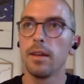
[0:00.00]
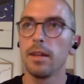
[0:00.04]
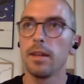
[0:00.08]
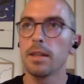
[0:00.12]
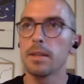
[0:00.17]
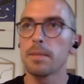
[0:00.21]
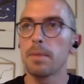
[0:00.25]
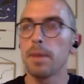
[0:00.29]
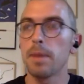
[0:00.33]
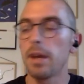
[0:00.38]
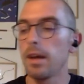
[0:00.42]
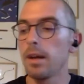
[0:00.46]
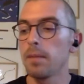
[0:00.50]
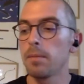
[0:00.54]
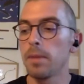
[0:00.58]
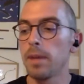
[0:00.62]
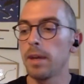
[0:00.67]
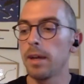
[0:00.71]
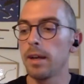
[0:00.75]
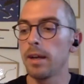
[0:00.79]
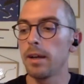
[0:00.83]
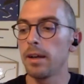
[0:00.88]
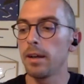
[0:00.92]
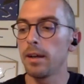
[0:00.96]
inspired
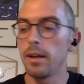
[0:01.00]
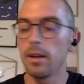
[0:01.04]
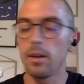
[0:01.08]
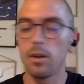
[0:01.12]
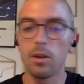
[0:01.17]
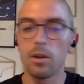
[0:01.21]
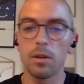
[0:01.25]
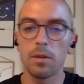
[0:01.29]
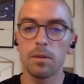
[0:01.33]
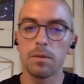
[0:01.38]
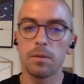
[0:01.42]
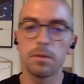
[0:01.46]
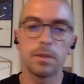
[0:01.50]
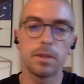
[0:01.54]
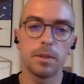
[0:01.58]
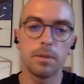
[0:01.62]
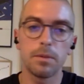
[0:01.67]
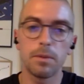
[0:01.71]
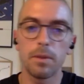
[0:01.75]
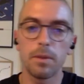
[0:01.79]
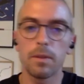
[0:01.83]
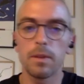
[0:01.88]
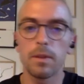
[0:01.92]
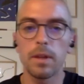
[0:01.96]
by a lot of
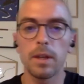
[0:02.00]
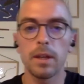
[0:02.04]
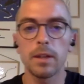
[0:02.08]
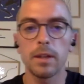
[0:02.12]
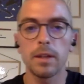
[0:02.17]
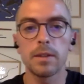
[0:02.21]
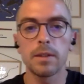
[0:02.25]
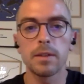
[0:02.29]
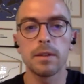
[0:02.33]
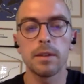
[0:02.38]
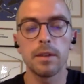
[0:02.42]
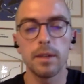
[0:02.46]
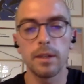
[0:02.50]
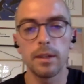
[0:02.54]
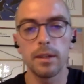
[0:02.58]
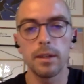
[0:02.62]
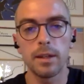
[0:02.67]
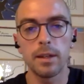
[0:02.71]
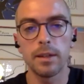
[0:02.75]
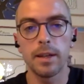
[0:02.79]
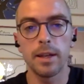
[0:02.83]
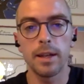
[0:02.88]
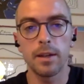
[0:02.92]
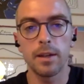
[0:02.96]
different things,
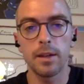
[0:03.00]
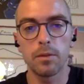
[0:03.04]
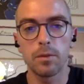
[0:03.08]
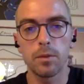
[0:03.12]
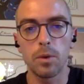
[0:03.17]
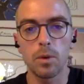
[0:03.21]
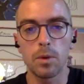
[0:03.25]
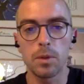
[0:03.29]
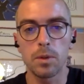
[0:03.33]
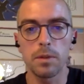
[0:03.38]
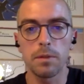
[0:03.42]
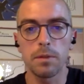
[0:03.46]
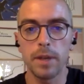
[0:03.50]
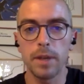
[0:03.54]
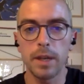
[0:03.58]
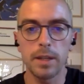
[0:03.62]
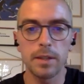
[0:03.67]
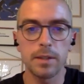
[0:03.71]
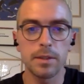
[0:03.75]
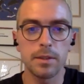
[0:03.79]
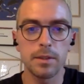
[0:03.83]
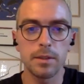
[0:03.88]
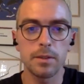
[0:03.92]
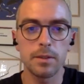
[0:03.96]
and that of course
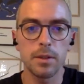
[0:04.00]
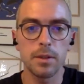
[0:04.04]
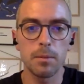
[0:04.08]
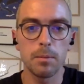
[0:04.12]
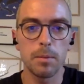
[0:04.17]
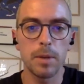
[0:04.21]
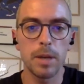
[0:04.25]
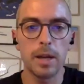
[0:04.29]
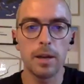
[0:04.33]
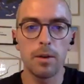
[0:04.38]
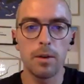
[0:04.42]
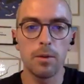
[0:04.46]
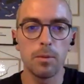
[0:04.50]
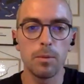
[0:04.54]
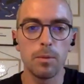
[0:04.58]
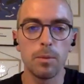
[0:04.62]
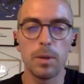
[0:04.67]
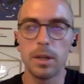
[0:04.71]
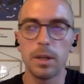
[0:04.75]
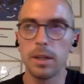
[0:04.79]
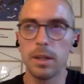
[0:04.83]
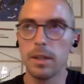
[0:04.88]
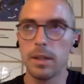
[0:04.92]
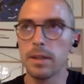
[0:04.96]
affects somehow
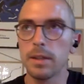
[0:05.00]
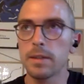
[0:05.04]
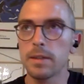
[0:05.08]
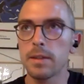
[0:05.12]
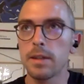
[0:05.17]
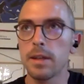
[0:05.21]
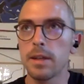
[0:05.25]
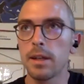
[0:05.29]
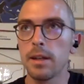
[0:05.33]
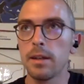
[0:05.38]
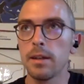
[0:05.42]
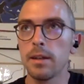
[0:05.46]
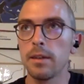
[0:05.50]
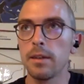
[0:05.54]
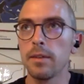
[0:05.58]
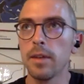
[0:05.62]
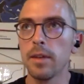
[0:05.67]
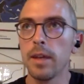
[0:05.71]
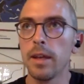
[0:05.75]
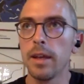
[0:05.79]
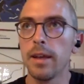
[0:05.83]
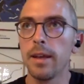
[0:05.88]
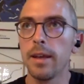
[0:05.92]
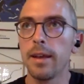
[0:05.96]
what it is that
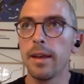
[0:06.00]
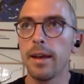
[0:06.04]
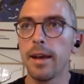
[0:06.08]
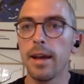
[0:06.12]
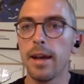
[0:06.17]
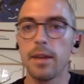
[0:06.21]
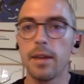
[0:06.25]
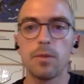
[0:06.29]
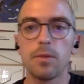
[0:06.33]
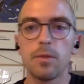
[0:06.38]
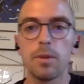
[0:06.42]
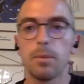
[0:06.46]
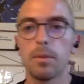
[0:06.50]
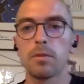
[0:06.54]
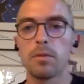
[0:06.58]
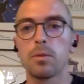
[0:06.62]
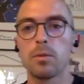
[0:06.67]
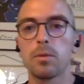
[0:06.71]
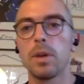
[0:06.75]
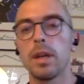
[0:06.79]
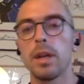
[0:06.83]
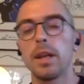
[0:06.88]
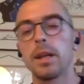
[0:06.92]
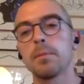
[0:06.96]
I dream of
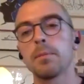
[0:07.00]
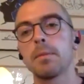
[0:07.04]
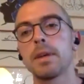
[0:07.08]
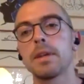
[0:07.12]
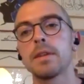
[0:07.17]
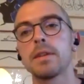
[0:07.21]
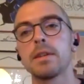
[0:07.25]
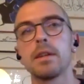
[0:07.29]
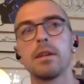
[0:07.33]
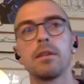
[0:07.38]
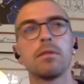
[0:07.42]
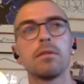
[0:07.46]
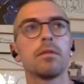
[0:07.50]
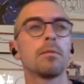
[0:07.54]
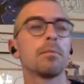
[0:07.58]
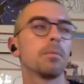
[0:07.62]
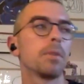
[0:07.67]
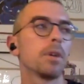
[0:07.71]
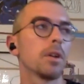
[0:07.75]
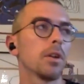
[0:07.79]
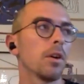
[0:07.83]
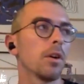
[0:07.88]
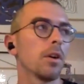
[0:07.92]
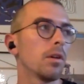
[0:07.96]
creating myself.
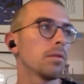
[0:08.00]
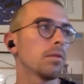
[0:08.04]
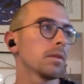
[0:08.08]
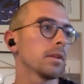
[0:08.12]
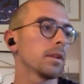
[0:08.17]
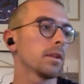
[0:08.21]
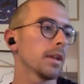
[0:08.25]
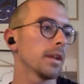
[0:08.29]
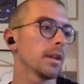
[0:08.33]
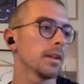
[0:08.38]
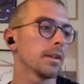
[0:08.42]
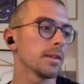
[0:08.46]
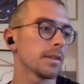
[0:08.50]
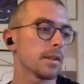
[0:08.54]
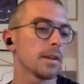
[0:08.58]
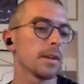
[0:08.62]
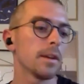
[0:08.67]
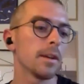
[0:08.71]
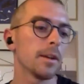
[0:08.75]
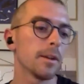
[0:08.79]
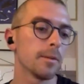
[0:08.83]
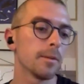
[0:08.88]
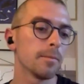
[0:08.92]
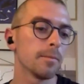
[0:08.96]
But often it's
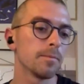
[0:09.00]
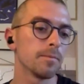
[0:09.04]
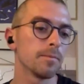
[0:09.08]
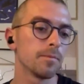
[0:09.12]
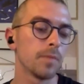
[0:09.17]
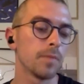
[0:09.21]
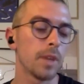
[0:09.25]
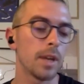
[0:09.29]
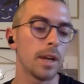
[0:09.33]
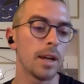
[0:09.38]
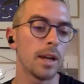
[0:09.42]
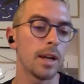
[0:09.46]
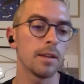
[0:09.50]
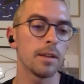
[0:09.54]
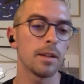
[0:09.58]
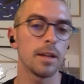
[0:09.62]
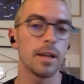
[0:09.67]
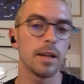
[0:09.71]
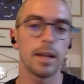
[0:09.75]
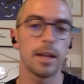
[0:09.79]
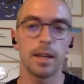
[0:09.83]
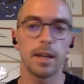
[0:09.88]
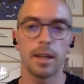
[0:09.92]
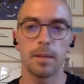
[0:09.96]
either
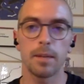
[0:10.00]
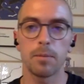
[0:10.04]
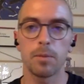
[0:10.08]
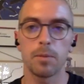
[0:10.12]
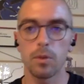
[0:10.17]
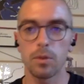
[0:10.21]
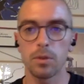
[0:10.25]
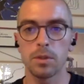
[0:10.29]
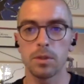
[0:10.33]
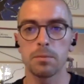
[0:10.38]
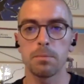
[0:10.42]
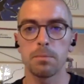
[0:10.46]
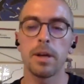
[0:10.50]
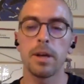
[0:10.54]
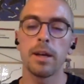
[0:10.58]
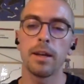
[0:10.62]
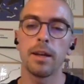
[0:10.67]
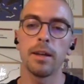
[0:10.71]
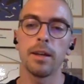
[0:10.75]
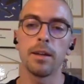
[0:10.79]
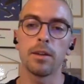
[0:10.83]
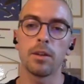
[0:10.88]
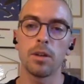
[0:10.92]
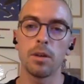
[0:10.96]
I get approached
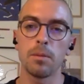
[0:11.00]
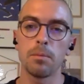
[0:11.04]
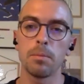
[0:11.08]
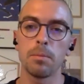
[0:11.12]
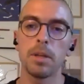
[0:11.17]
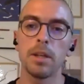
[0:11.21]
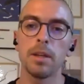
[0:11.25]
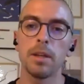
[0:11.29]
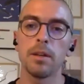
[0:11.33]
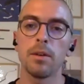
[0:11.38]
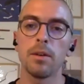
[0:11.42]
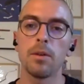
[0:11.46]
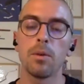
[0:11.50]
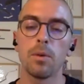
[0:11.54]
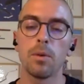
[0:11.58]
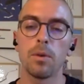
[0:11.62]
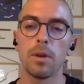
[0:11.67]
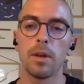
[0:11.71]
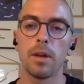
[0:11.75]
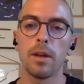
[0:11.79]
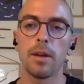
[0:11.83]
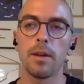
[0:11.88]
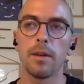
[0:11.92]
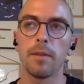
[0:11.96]
by a company
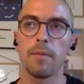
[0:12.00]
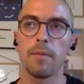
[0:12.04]
or